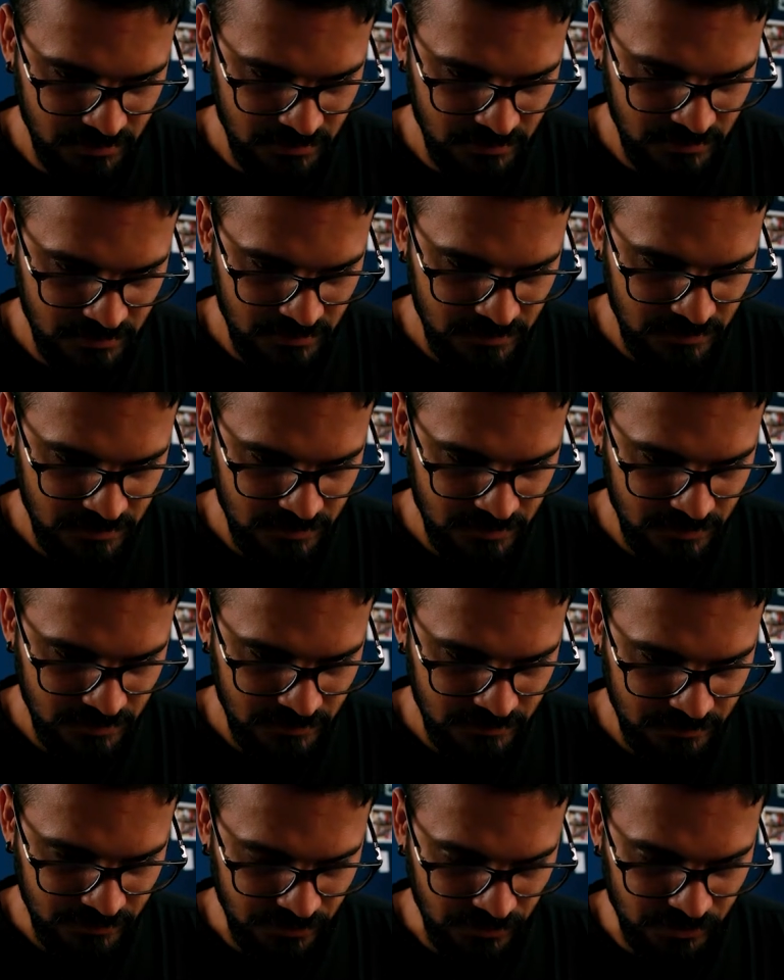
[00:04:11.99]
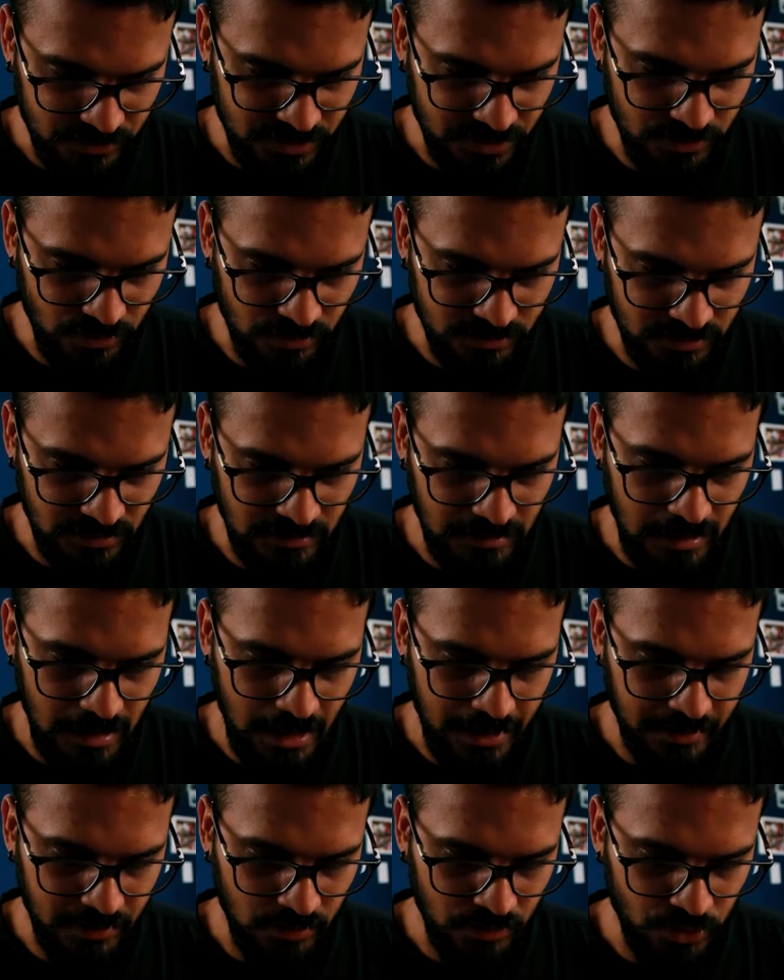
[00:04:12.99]
You see those
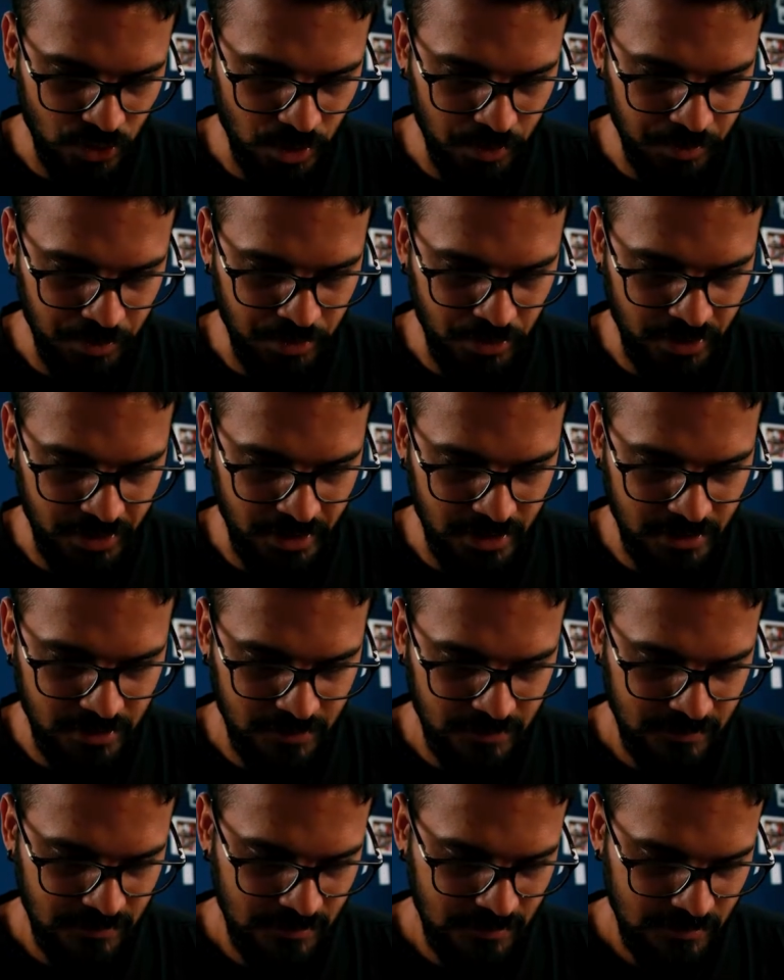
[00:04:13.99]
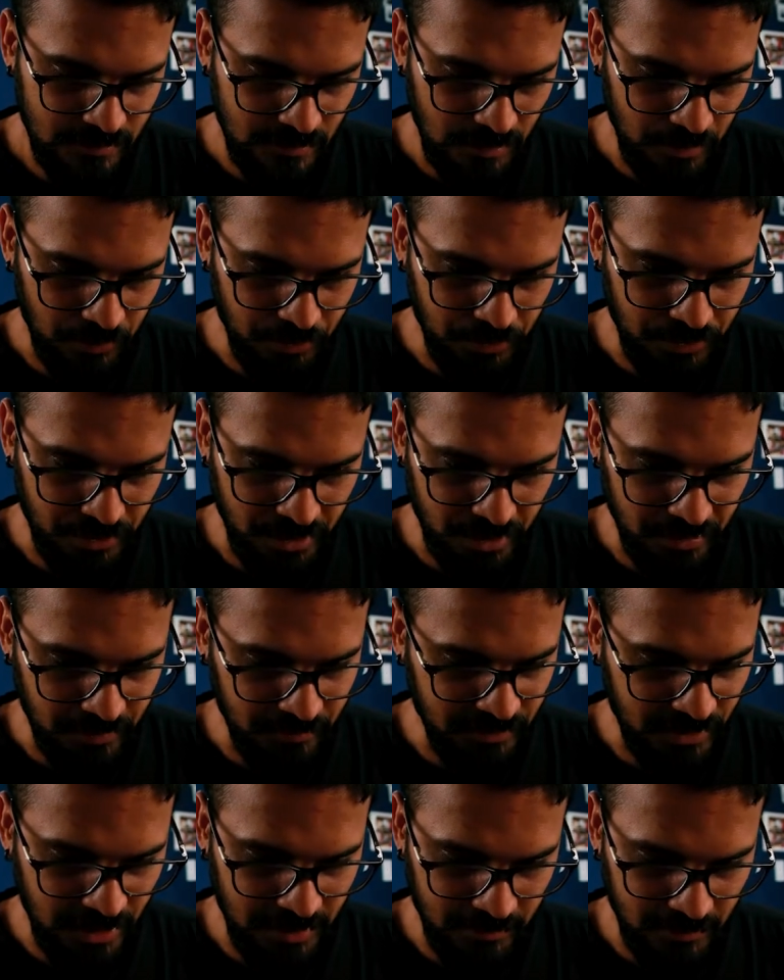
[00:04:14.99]
line on the brick? I'm bringing
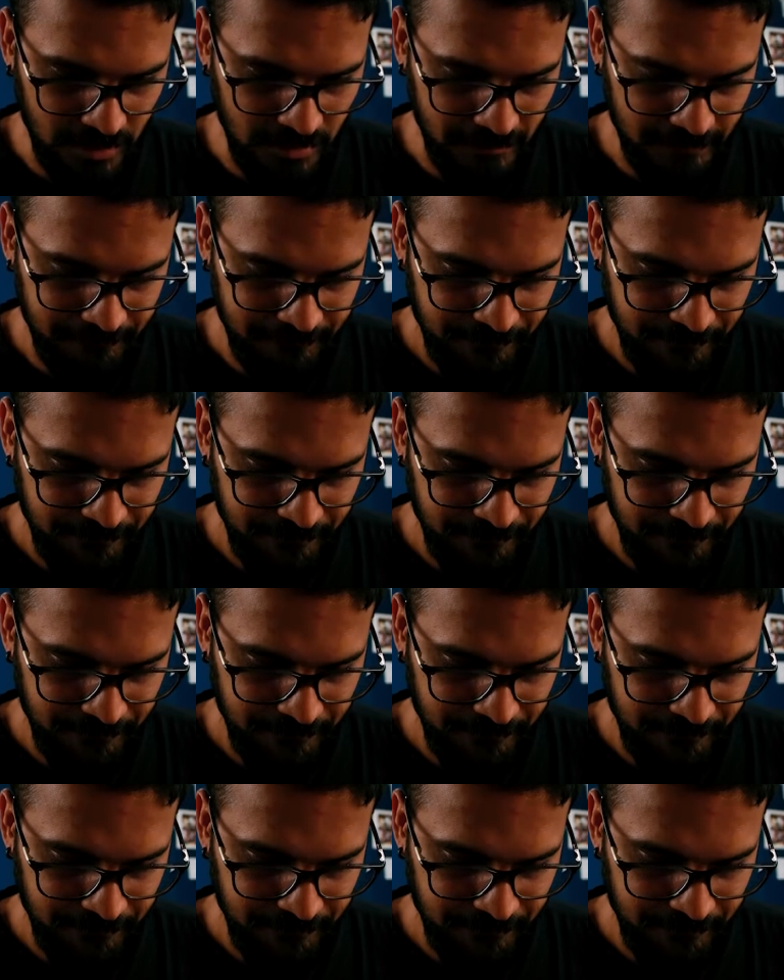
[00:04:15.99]
that back.